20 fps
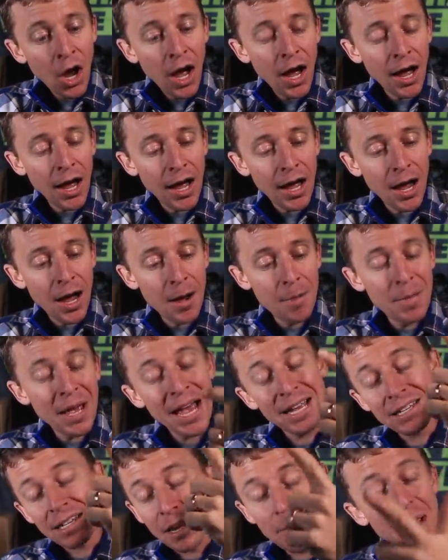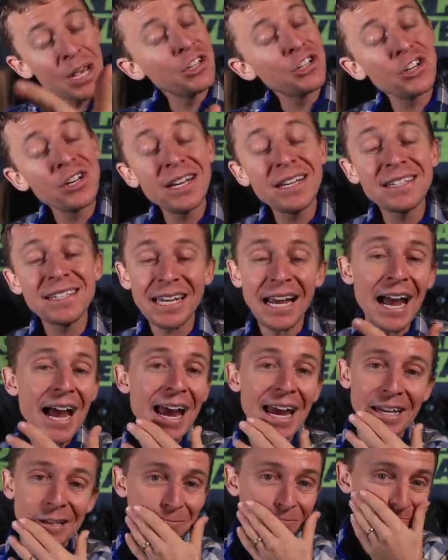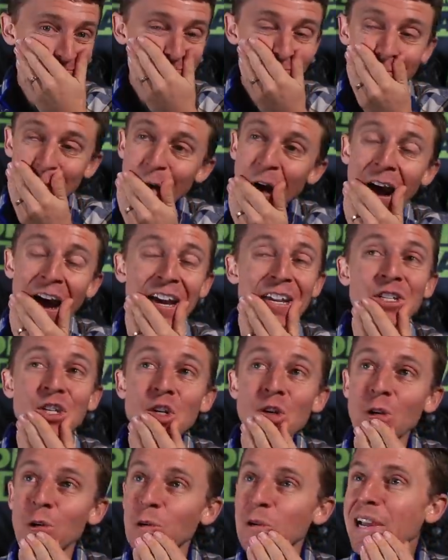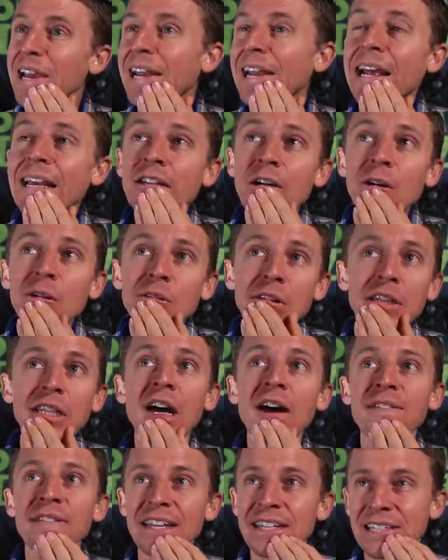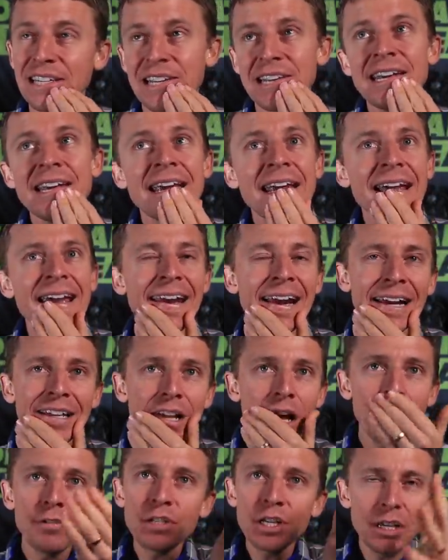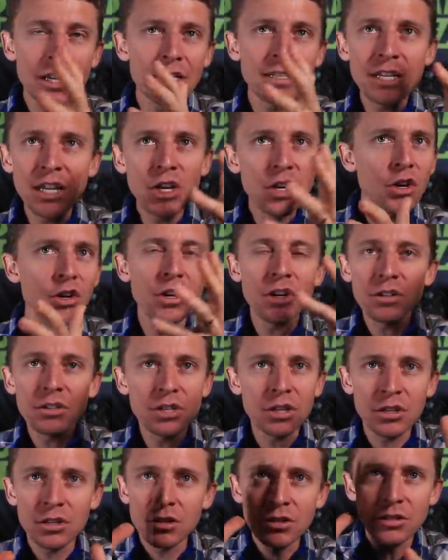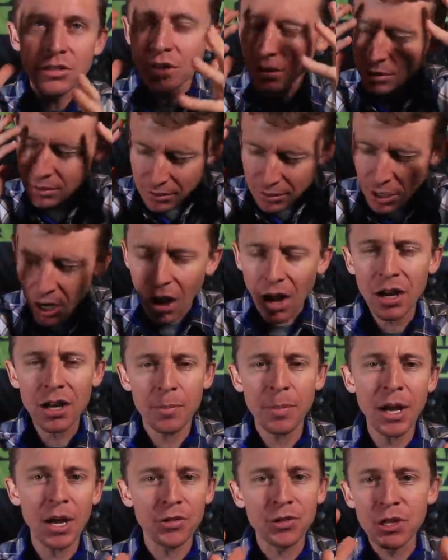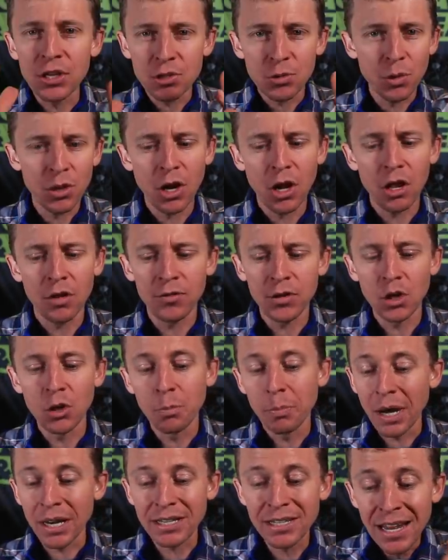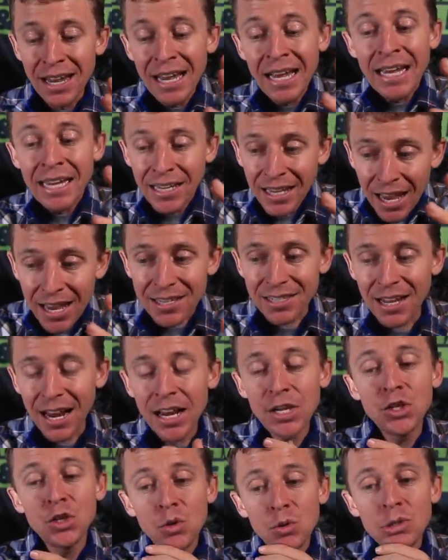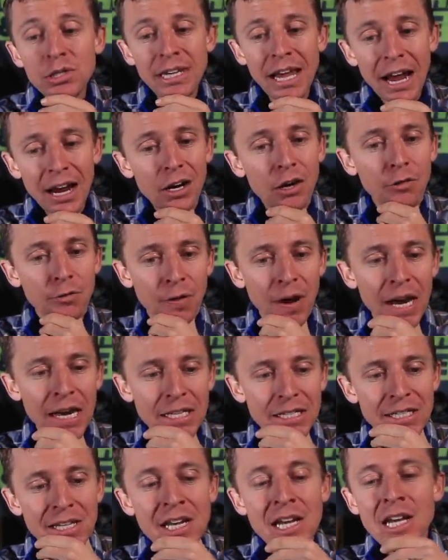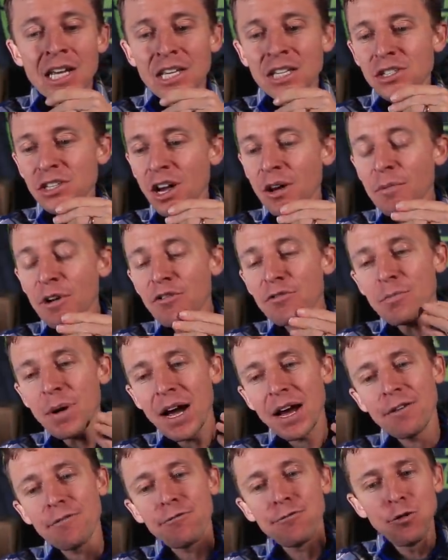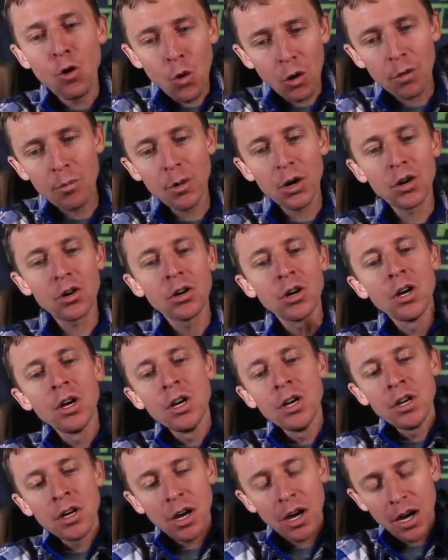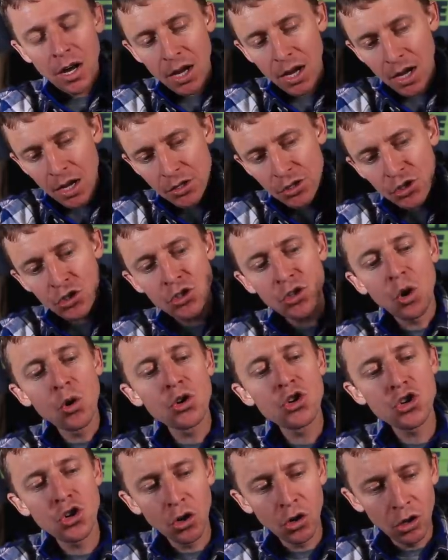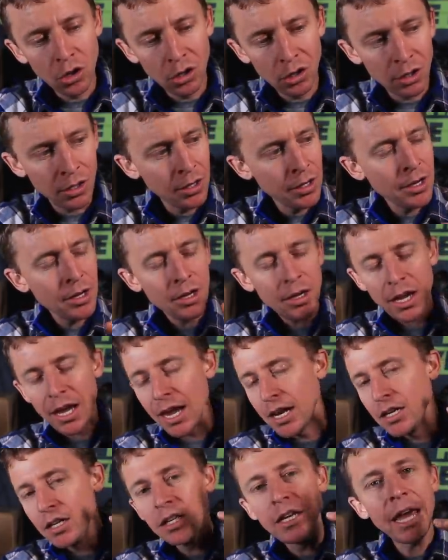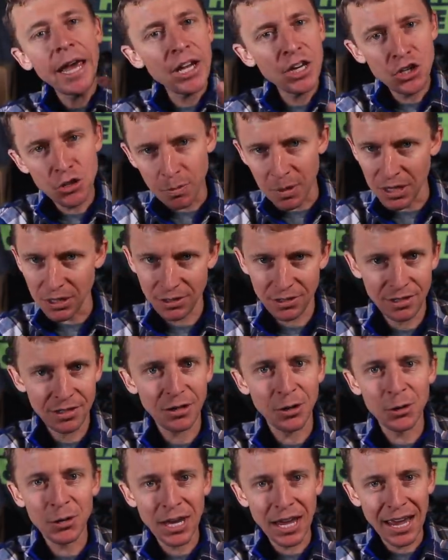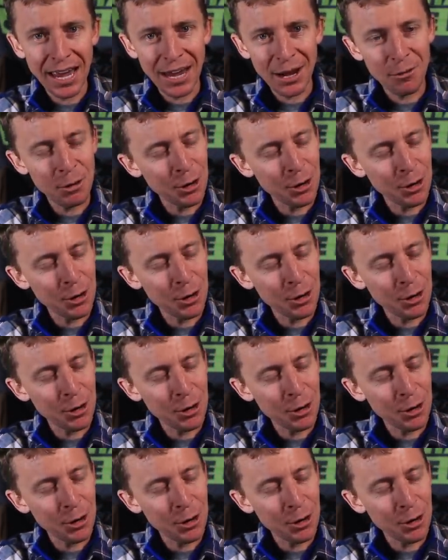Um, as I mentioned inside, I do, and I don't love it. And I'd love to continue to, to, to talk about this with all of you, but yes, I do sacrifice some of my former uh, social engagements, okay?